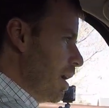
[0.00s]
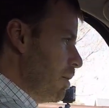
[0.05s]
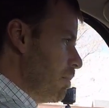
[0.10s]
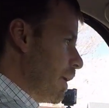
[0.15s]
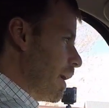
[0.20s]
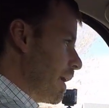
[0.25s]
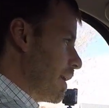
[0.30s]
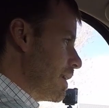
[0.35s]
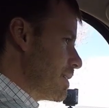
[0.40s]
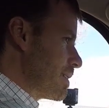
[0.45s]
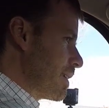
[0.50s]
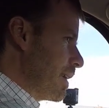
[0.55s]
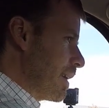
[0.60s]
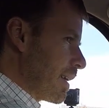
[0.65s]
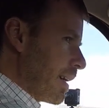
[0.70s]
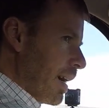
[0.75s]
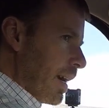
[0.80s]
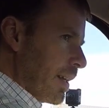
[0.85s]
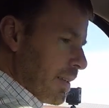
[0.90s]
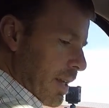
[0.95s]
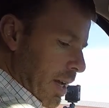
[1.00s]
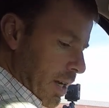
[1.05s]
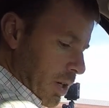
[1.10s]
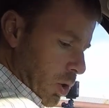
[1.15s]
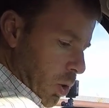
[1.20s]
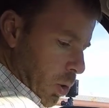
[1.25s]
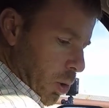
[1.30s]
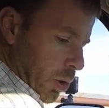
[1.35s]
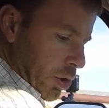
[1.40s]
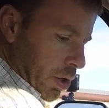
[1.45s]
but it is going to cut that
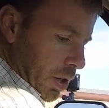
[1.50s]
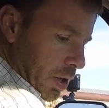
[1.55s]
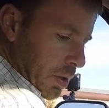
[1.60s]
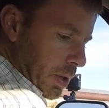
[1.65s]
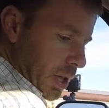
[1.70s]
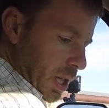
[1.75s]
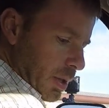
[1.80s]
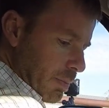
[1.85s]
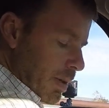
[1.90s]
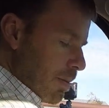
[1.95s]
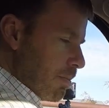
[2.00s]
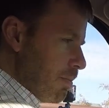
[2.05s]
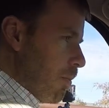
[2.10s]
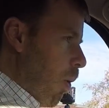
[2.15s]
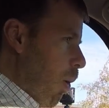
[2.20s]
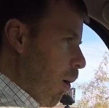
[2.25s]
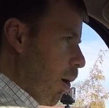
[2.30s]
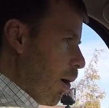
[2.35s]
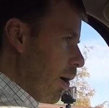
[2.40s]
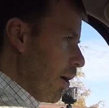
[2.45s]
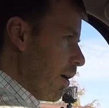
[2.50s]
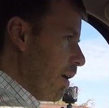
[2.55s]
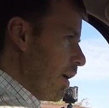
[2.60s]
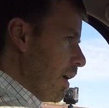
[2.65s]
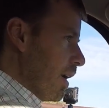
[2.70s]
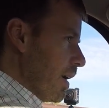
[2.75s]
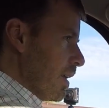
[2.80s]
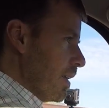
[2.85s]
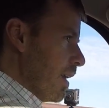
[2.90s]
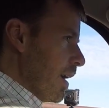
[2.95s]
corner a little bit more
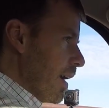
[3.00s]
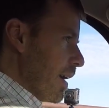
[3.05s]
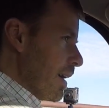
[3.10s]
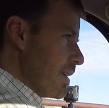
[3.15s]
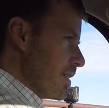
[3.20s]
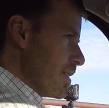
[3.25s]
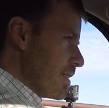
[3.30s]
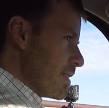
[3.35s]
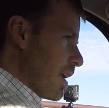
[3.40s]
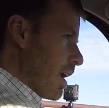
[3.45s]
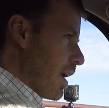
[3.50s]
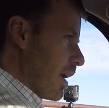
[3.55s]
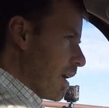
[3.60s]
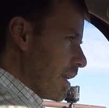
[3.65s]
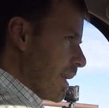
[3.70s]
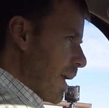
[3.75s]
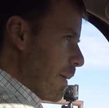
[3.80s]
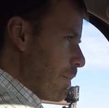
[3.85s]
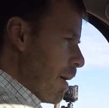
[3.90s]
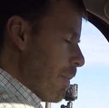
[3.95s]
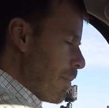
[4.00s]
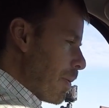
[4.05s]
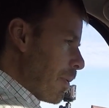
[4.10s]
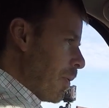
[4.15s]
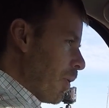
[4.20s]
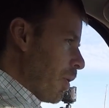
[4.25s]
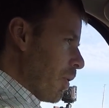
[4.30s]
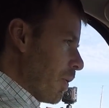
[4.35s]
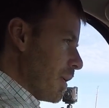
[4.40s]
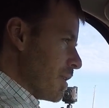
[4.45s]
than, say, that bumper
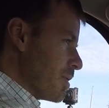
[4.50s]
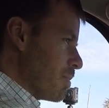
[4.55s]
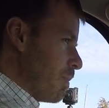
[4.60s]
pull is.